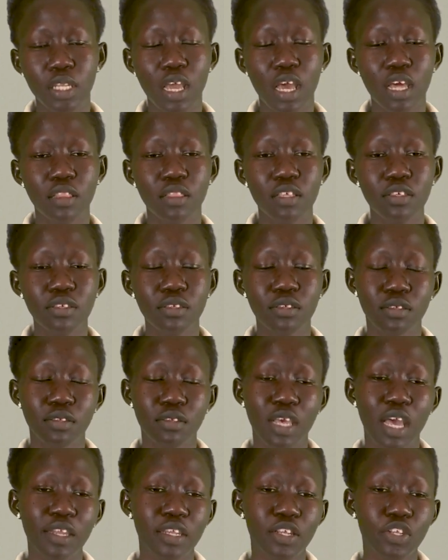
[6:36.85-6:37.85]
and this
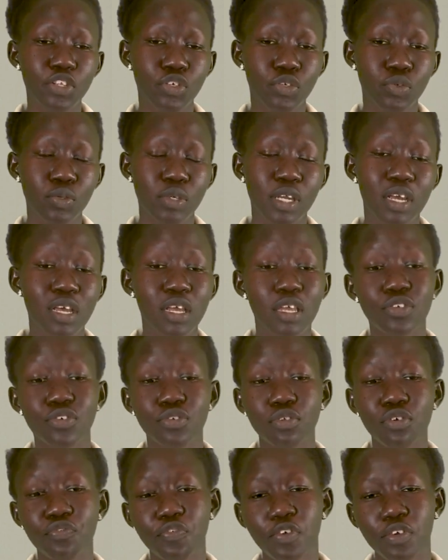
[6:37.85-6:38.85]
added sugar is
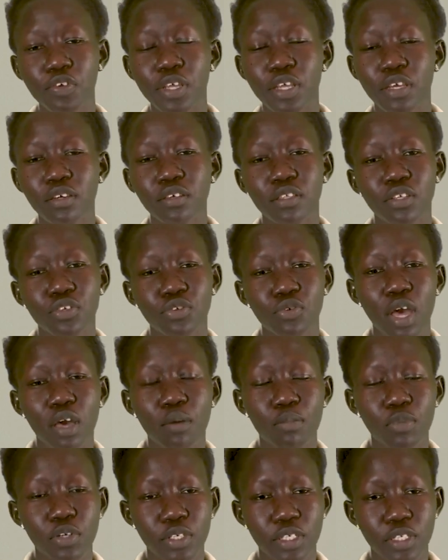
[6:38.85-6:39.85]
not very healthy to our
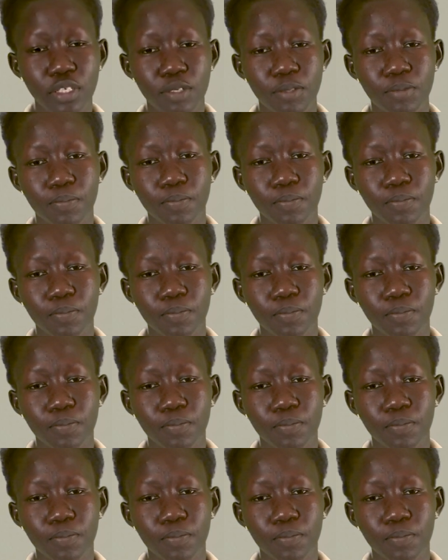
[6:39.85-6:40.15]
body.